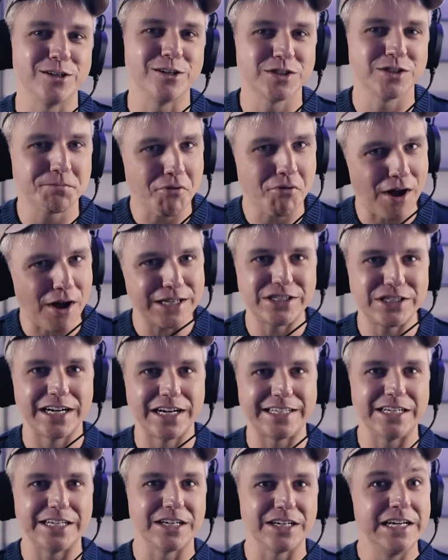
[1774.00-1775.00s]
here's the
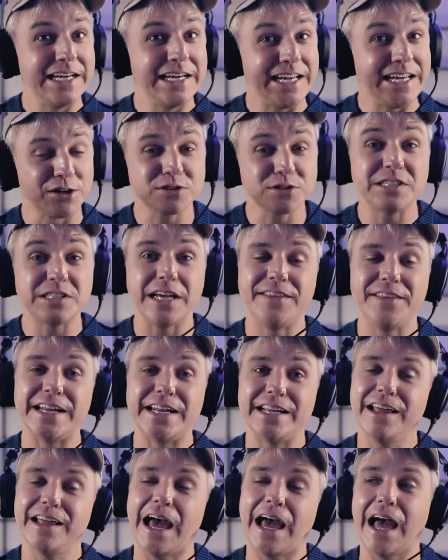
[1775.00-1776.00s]
project, here's, and
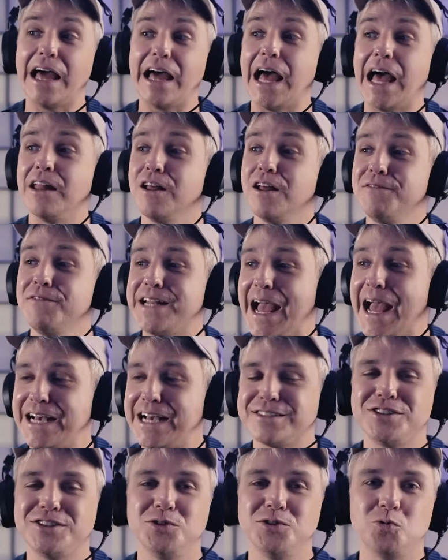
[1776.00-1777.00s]
then I love it to
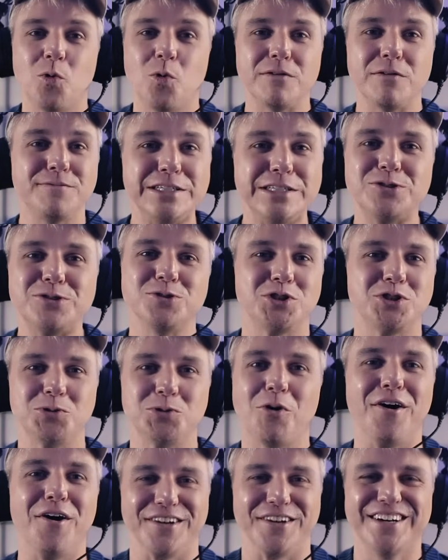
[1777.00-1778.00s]
ask you what features
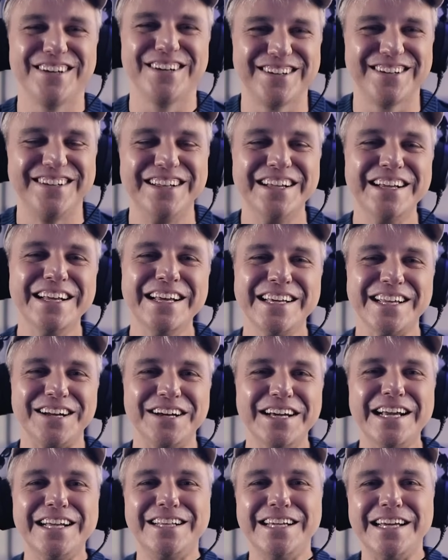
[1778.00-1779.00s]
you want.
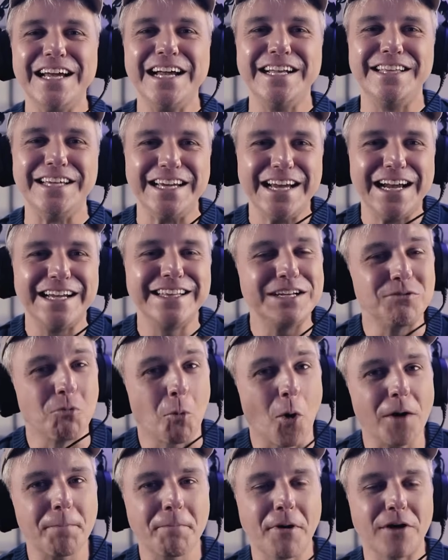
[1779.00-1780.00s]
It didn't
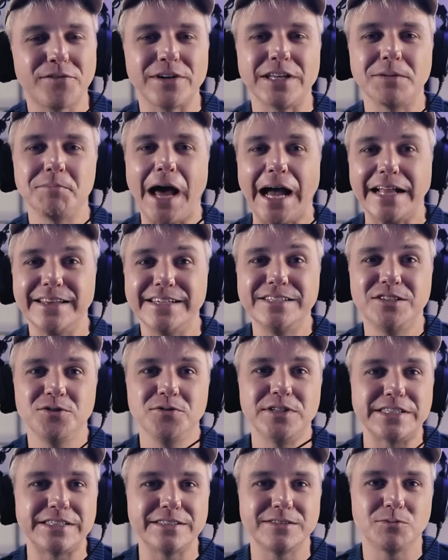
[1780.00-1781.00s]
work perfectly, but I did
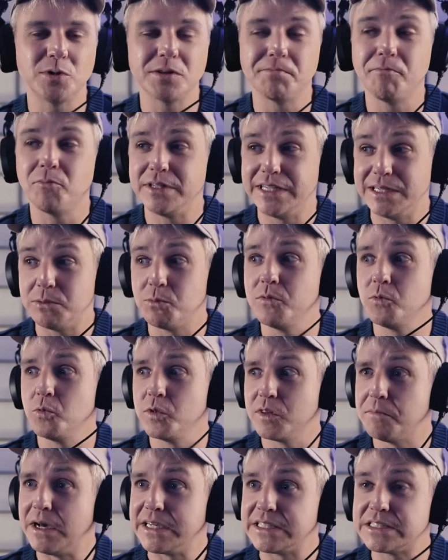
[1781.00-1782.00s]
do this
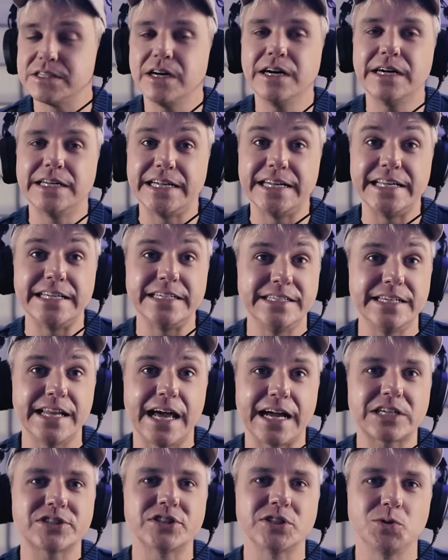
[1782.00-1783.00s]
with my son, and it did
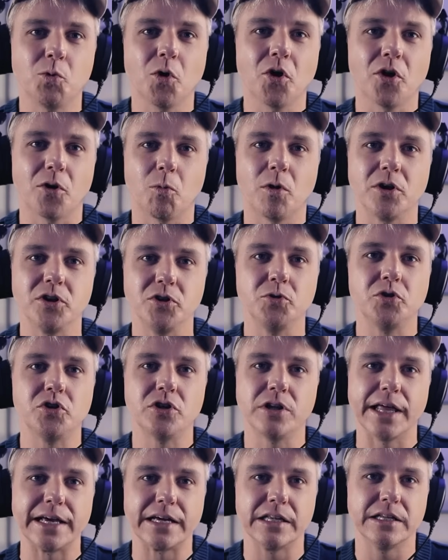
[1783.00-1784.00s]
actually work where you
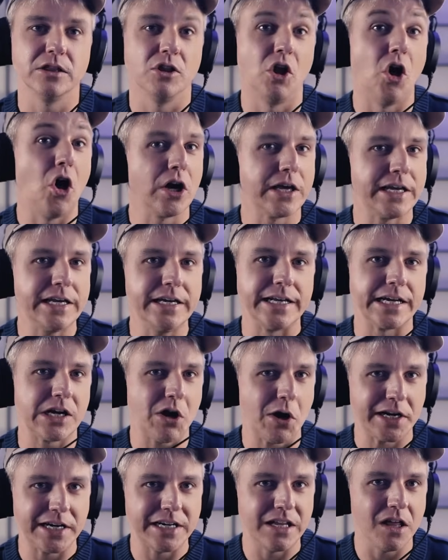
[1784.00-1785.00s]
could like log in in, it
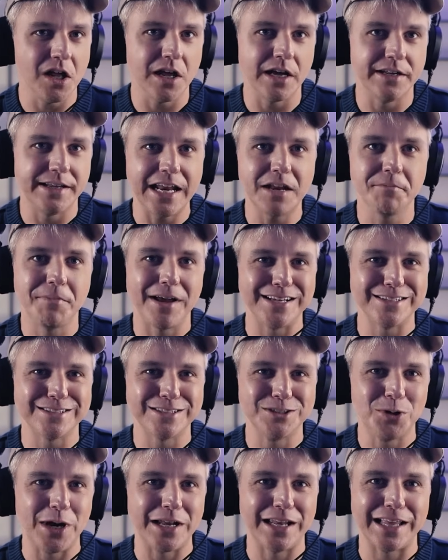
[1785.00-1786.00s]
created a
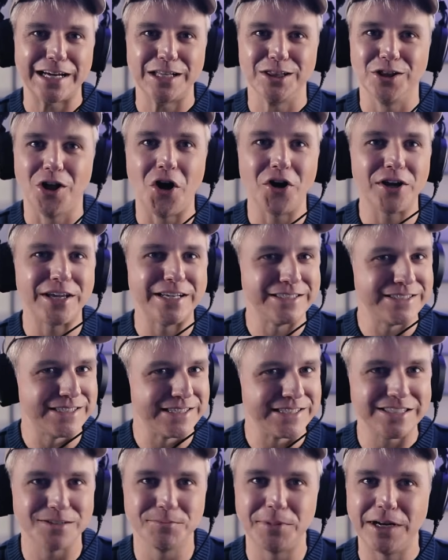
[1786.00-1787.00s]
database, and you had like a login
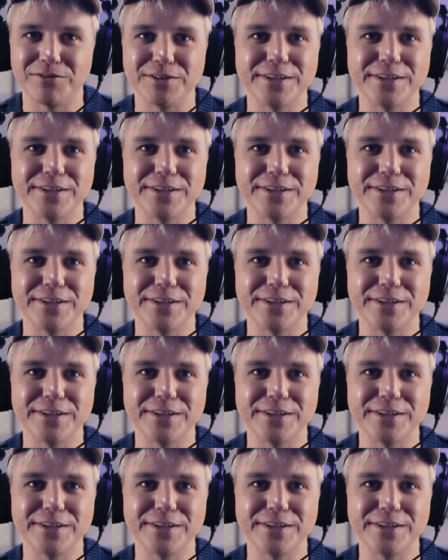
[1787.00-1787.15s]
system and